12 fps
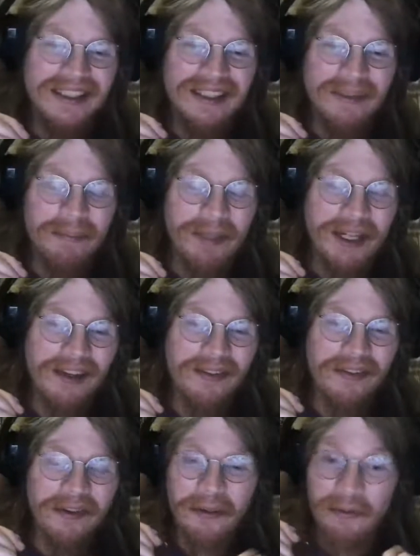
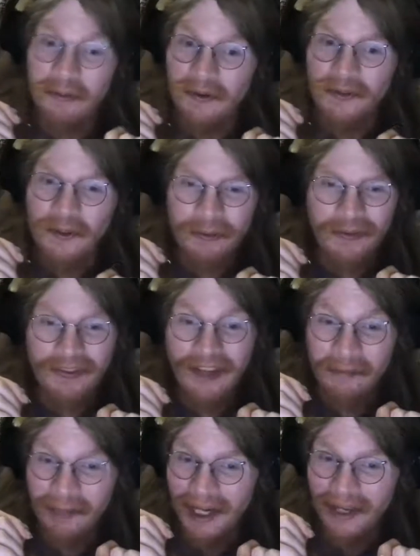Because the research was
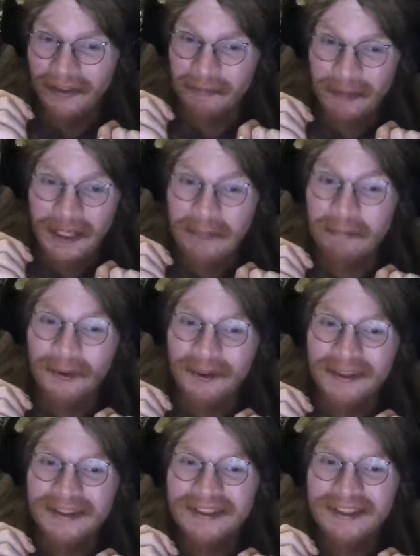done by other people,
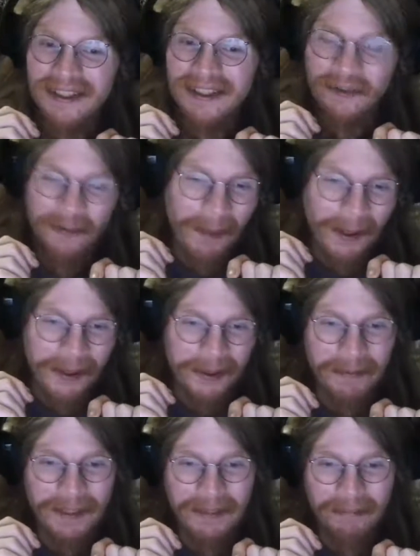
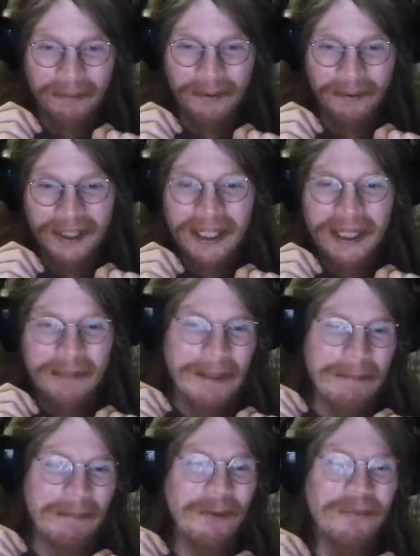smarter people,
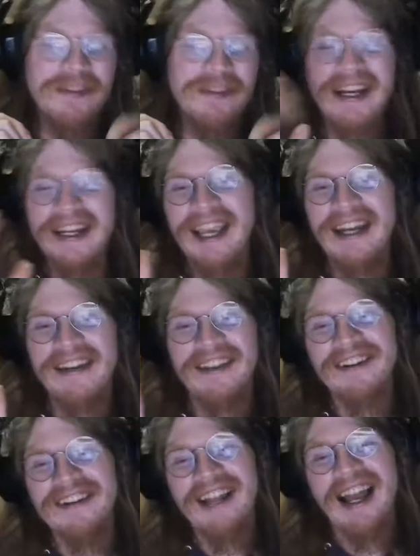people who've dedicated
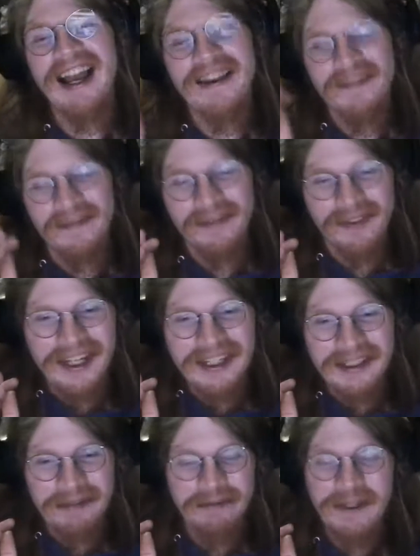their lives
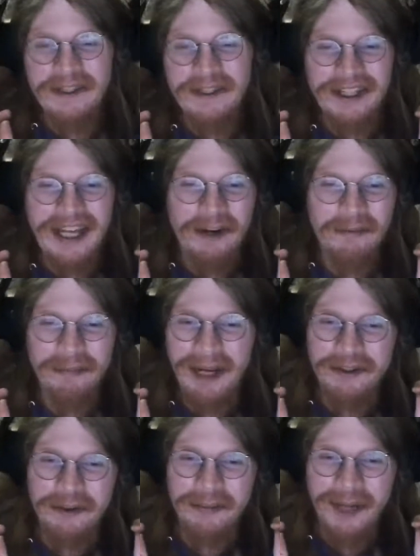to figuring out
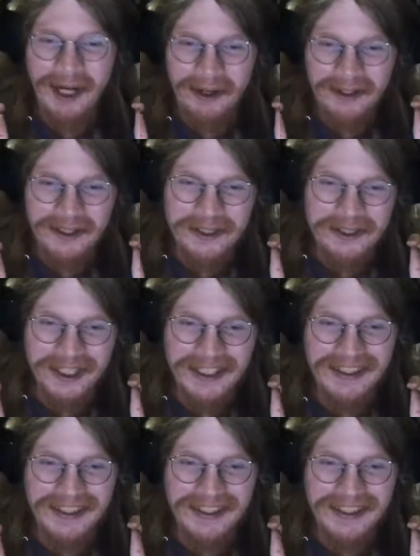microbiology.